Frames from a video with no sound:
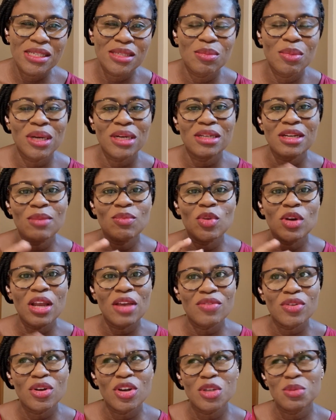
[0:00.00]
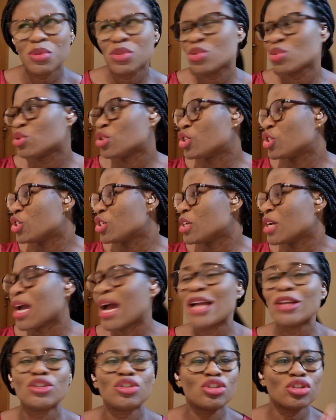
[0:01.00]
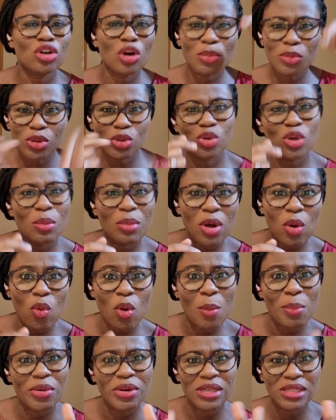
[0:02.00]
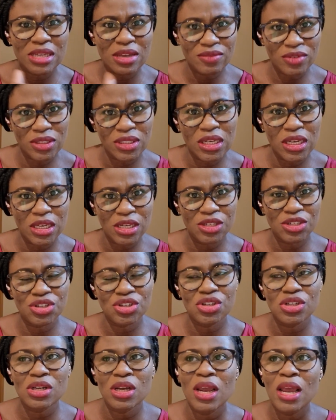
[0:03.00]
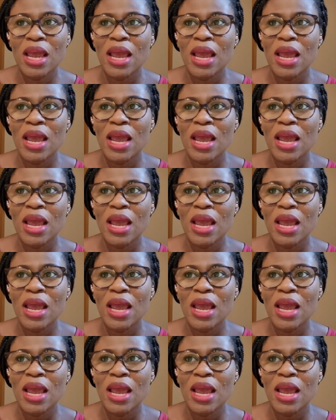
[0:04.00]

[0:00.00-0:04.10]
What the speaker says: By the time we left the hospital, she had dropped to about 1.7 kg,